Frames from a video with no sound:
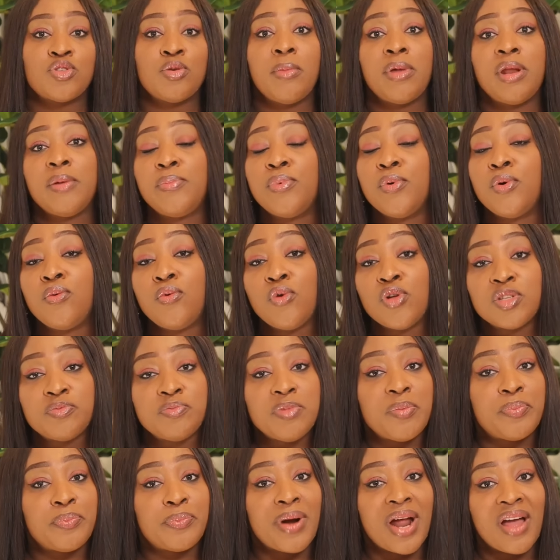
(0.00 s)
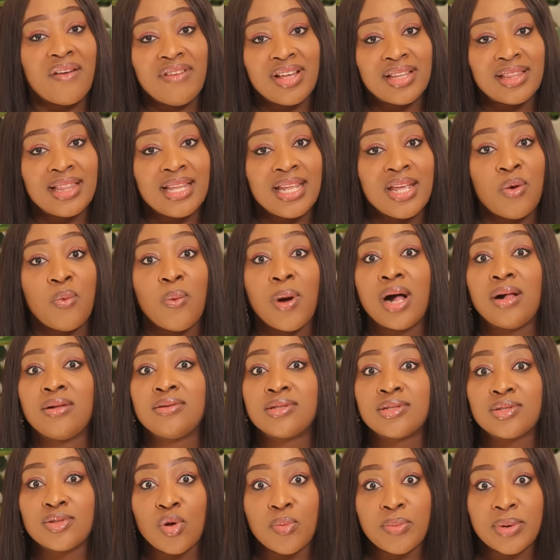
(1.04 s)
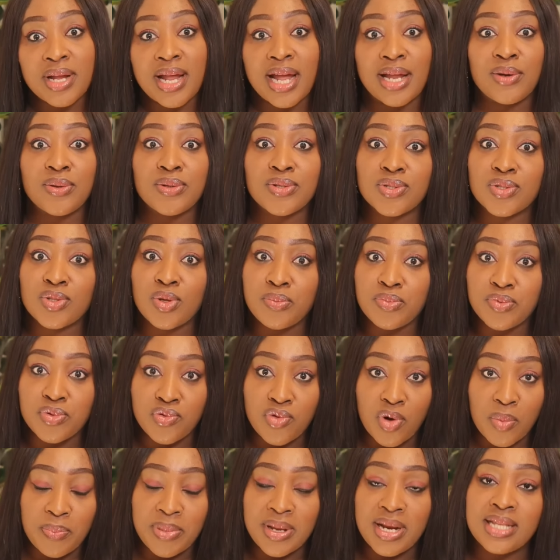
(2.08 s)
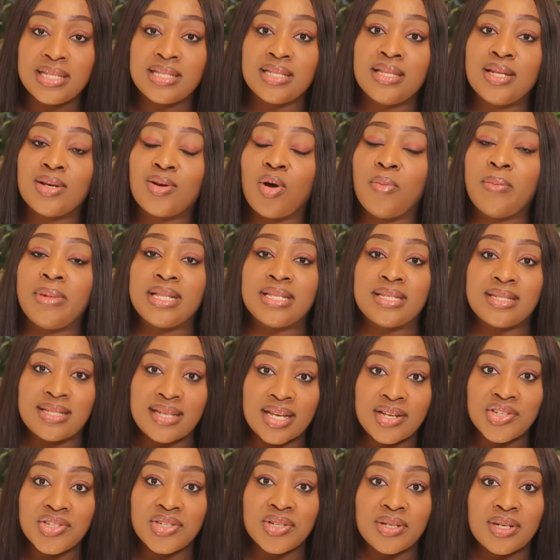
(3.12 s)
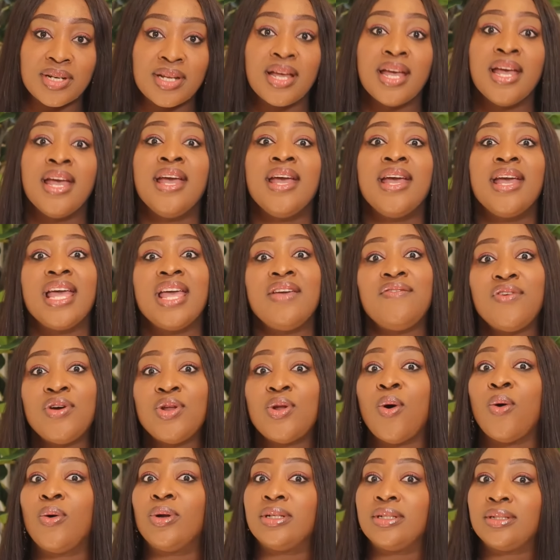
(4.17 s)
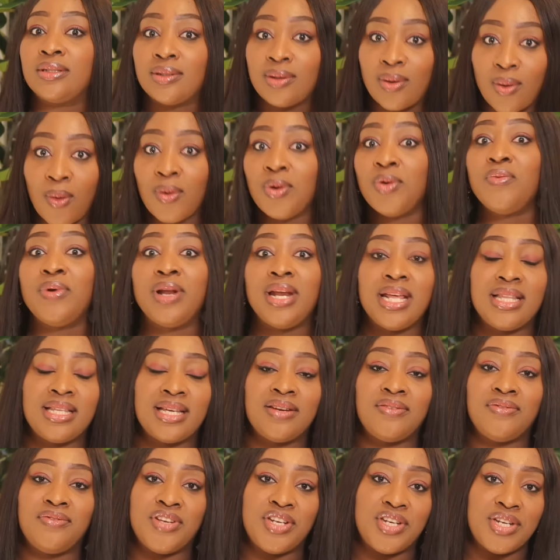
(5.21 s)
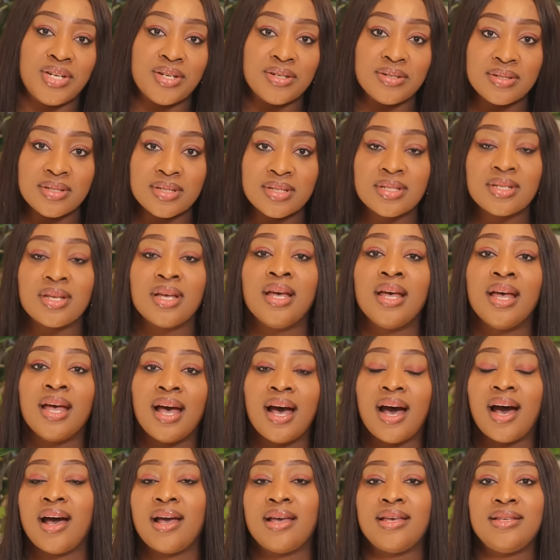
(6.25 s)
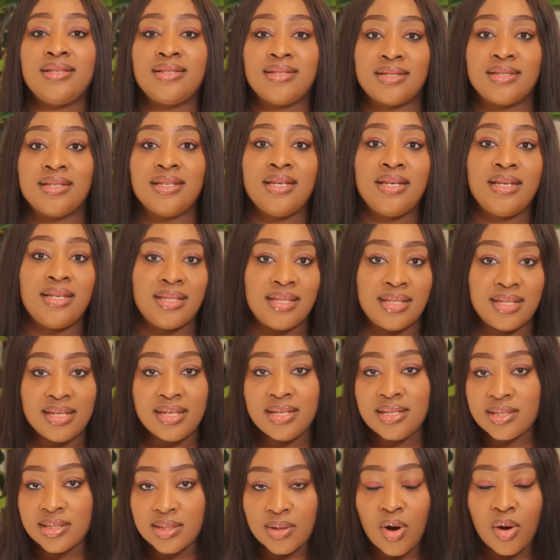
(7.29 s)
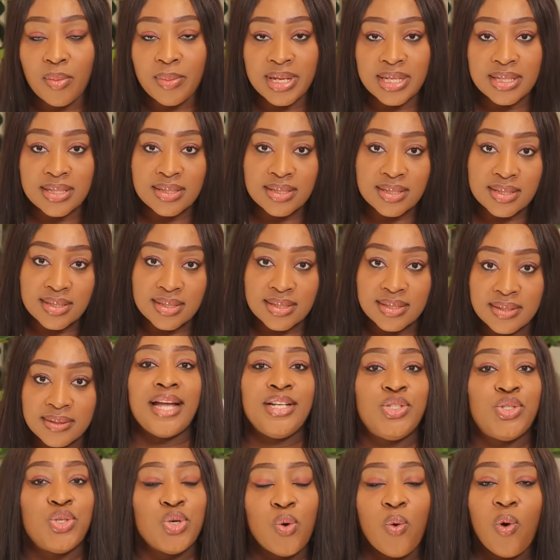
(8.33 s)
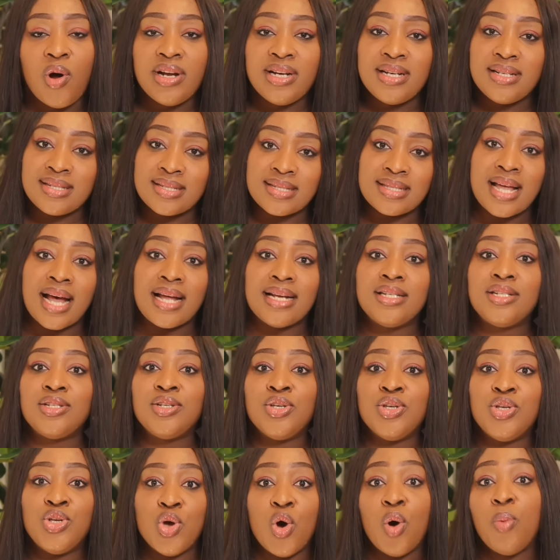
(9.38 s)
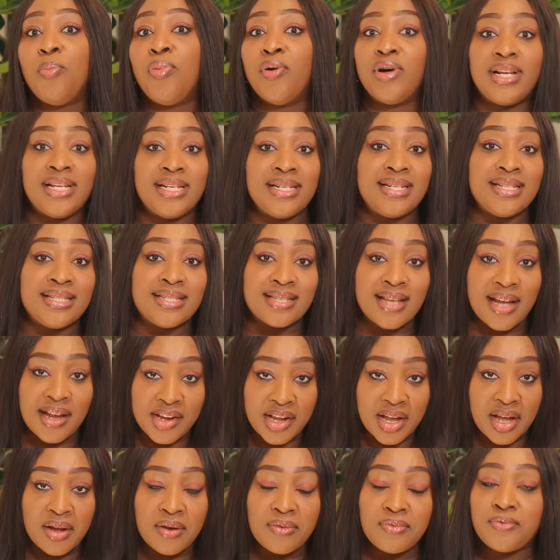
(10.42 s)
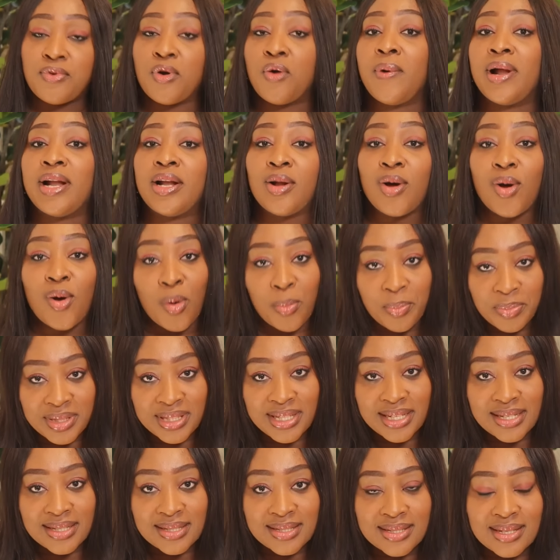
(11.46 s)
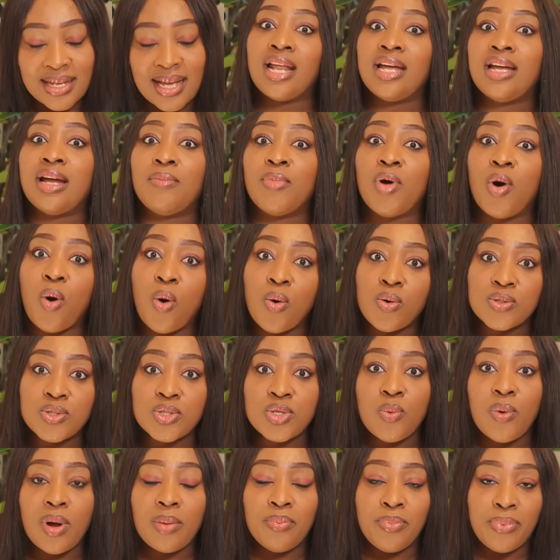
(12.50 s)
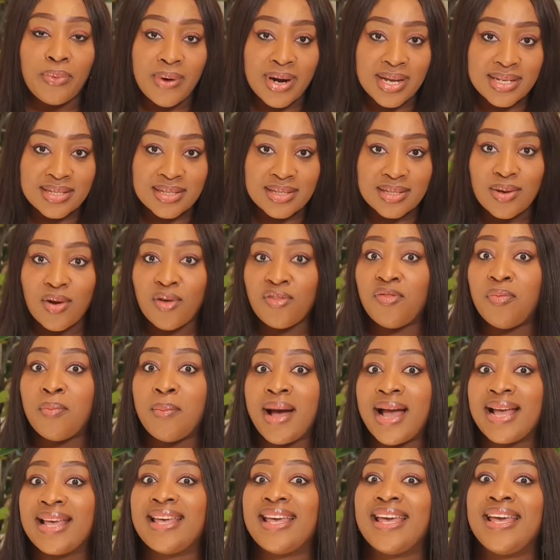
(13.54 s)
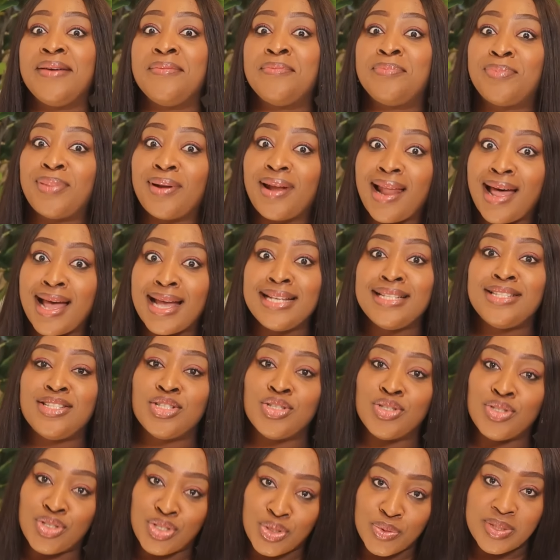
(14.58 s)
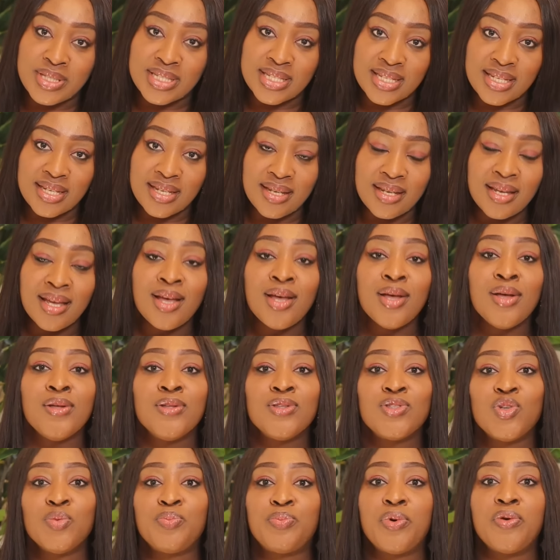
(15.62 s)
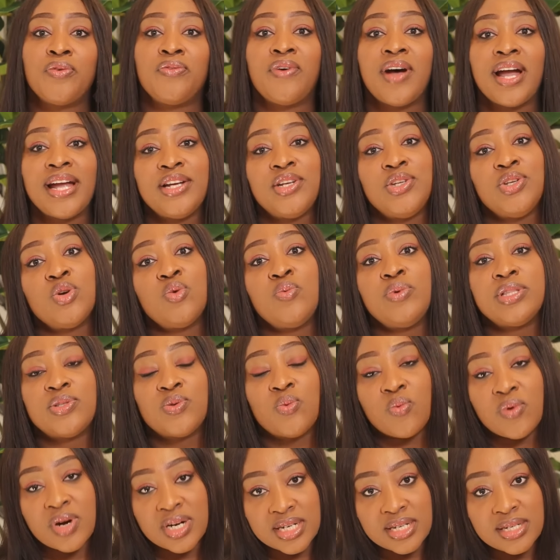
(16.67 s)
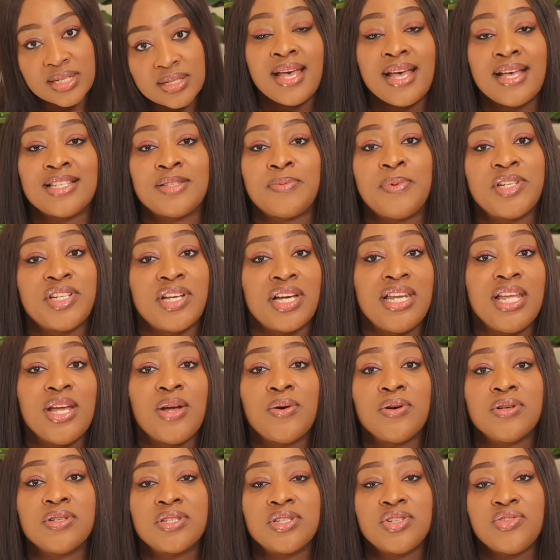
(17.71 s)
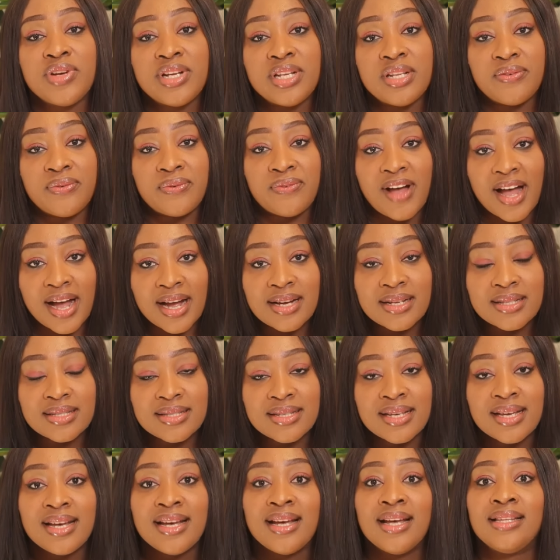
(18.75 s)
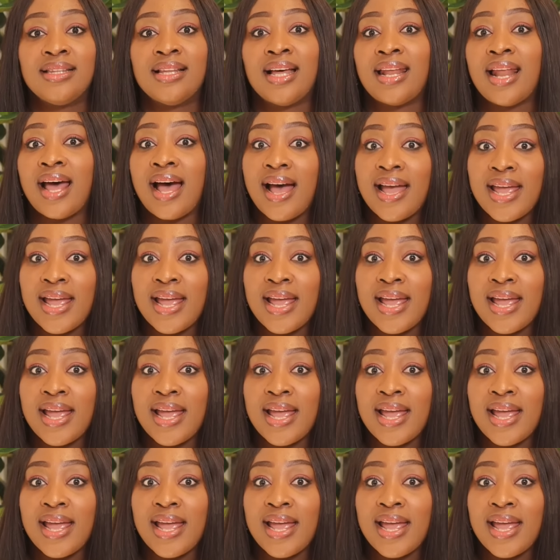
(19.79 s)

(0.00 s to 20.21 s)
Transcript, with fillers: So many people wrote me privately, while some cannot stop dropping it in the comment section, even on unrelated videos. I see these comments. I do understand your burning desire for an update, and I am also abreast of my implied duty to provide you with one, especially considering the fact that